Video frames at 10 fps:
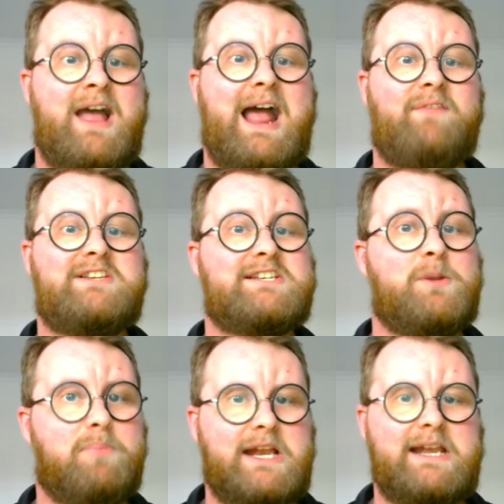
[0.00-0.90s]
and this is
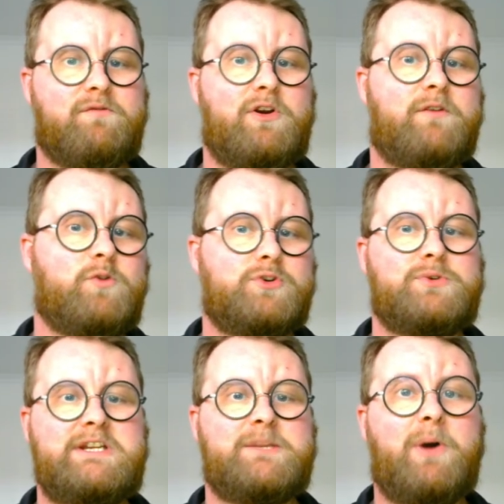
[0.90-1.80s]
completely free. Of course,
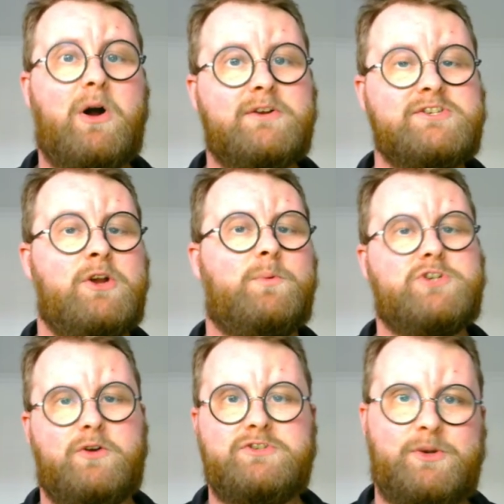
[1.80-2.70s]
you'll need the parts, which
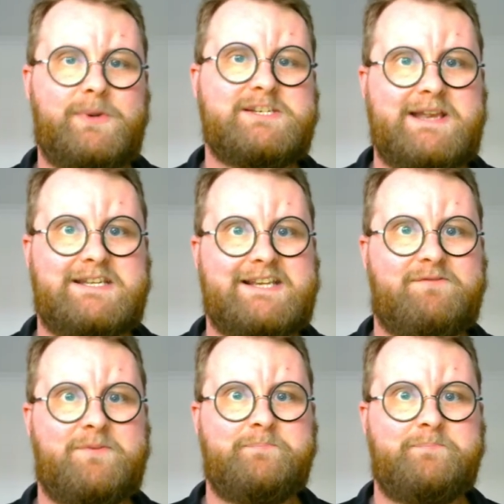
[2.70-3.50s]
aren't too expensive.